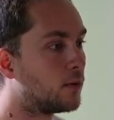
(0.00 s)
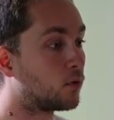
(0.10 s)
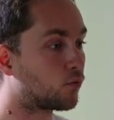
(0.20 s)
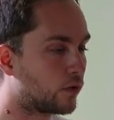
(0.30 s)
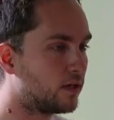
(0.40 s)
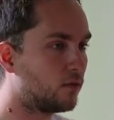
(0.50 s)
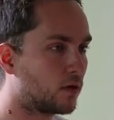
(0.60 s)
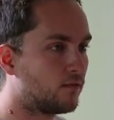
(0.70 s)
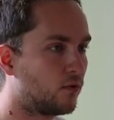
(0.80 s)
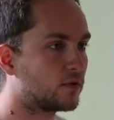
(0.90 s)
But really
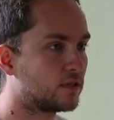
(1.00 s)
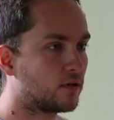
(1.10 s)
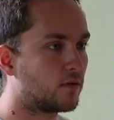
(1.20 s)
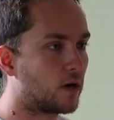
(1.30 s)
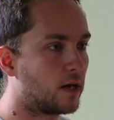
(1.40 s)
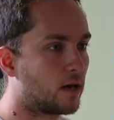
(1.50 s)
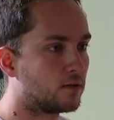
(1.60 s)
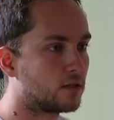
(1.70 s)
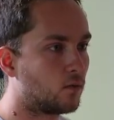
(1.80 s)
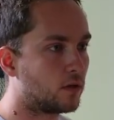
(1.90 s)
what I'm focusing on right now
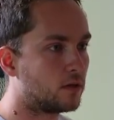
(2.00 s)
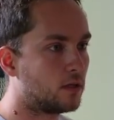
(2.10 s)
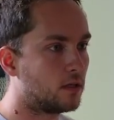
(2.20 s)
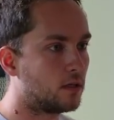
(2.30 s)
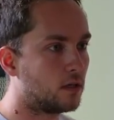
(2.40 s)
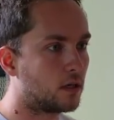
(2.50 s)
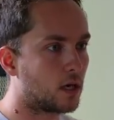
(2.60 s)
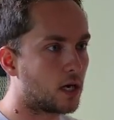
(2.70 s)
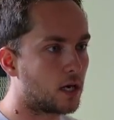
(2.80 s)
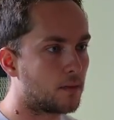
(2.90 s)
is I want the
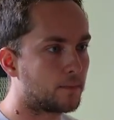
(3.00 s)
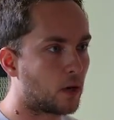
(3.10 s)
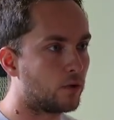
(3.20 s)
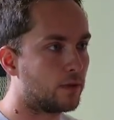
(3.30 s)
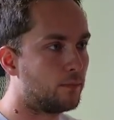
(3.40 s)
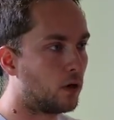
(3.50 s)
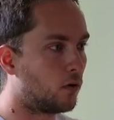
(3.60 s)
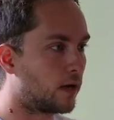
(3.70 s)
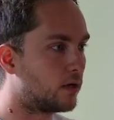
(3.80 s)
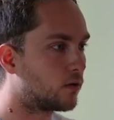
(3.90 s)

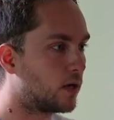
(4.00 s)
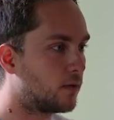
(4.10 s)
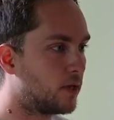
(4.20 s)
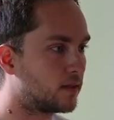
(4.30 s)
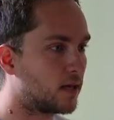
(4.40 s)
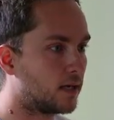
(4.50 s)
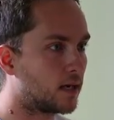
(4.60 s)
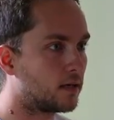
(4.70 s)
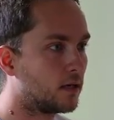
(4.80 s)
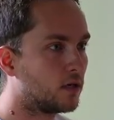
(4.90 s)
bow, and I don't know how to make that
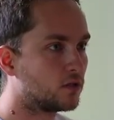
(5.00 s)
yet,